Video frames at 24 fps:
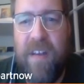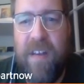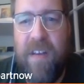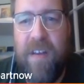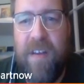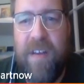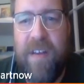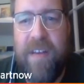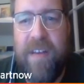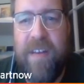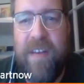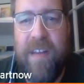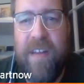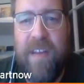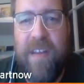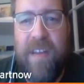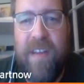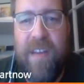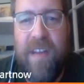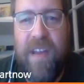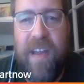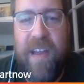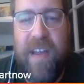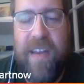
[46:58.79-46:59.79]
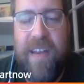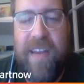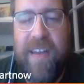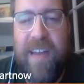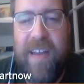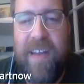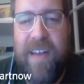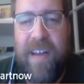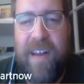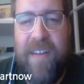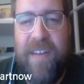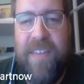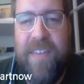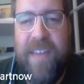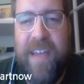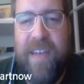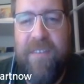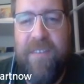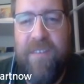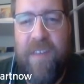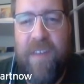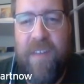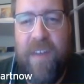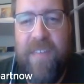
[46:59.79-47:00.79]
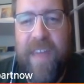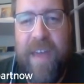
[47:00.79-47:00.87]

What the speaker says: on that